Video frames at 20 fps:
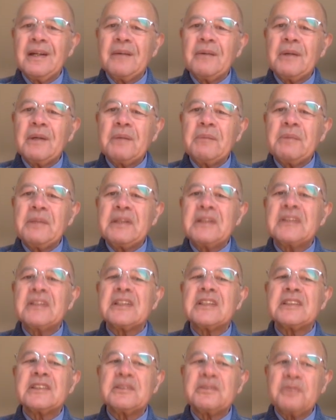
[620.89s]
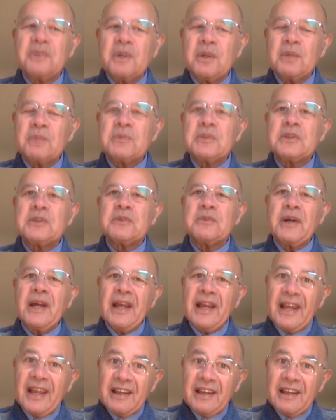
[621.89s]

will be transformed into a